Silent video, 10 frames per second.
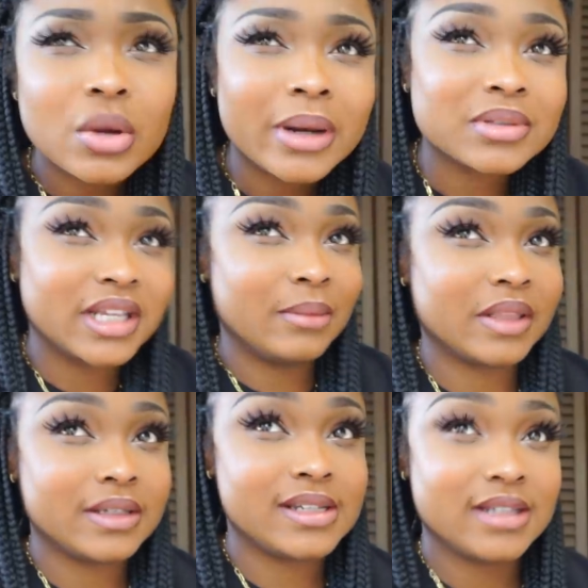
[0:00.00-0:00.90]
So when I was thinking
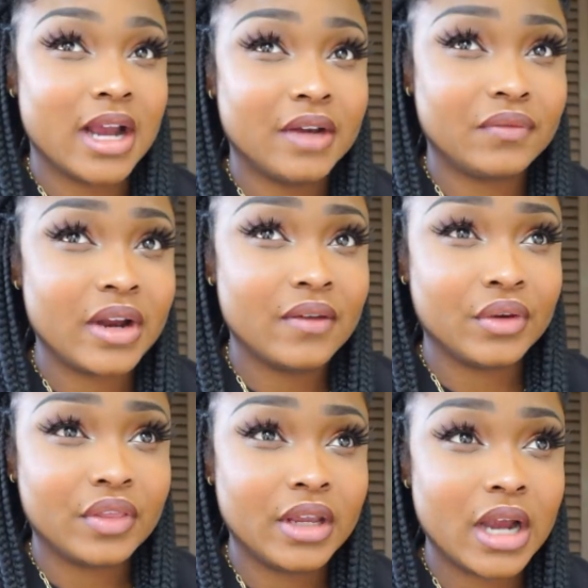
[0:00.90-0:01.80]
about the design for
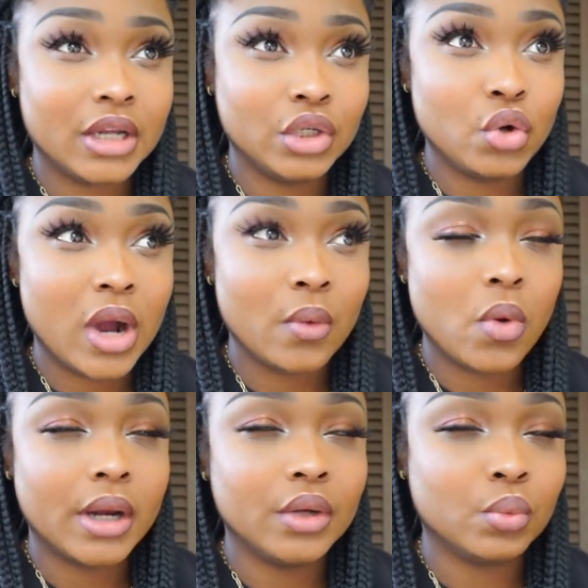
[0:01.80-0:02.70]
everything, I knew I
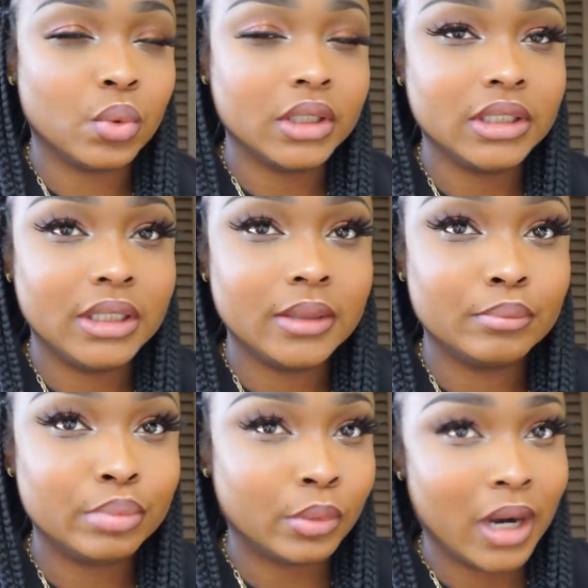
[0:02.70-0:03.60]
wanted really
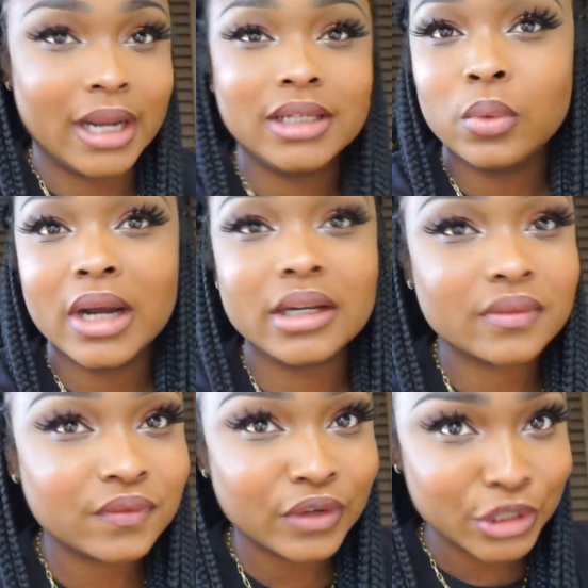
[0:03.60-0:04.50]
bright white
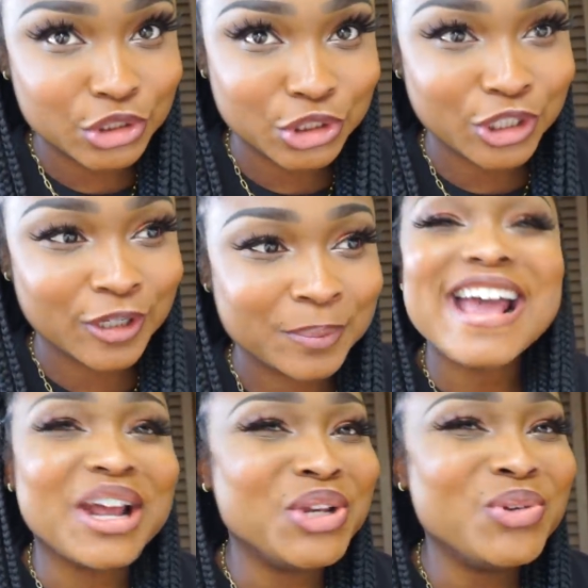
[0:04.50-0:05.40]
furniture,
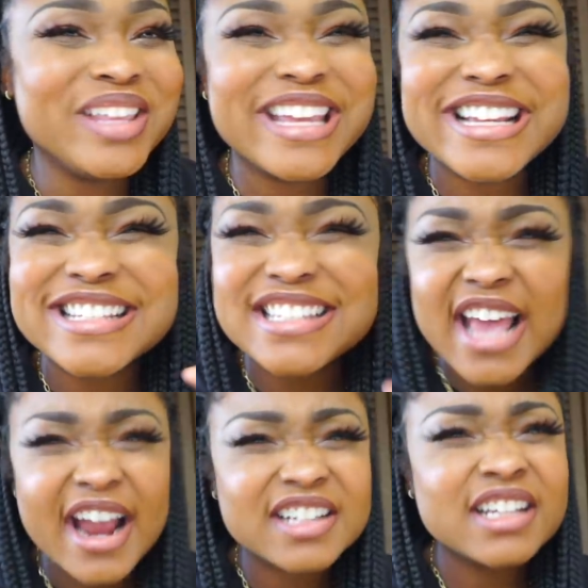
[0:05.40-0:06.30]
and I knew the
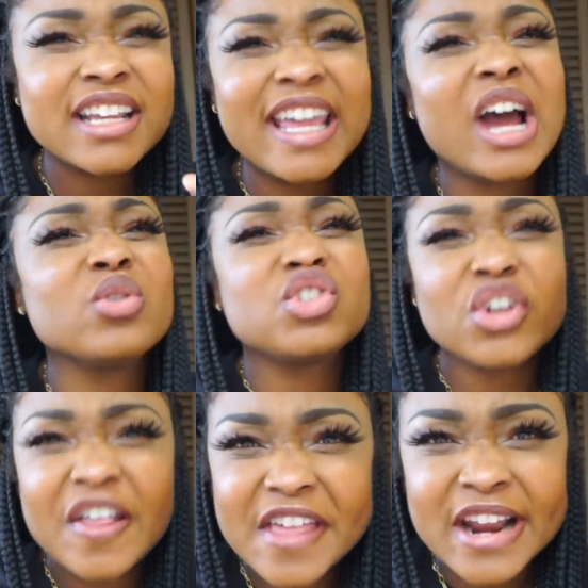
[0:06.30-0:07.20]
exact
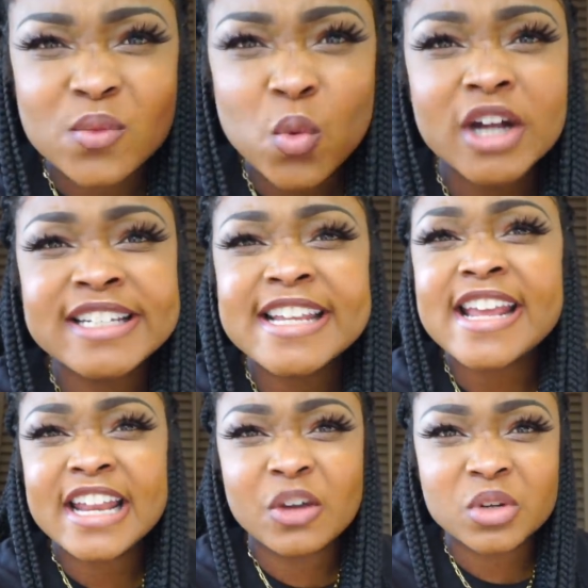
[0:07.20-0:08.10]
couch that I wanted,
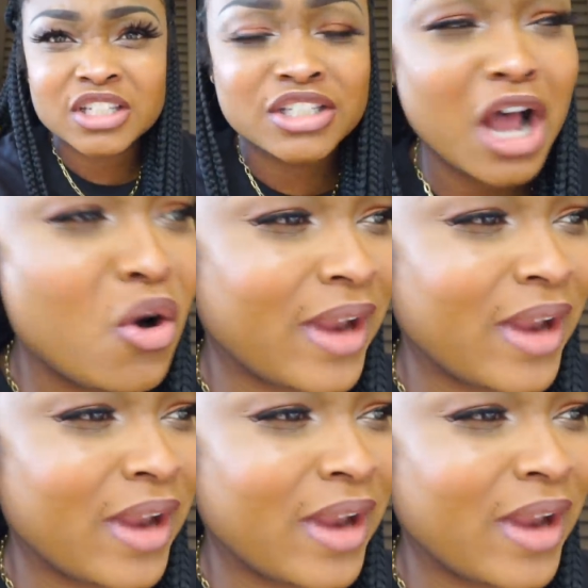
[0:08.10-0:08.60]
and it was sold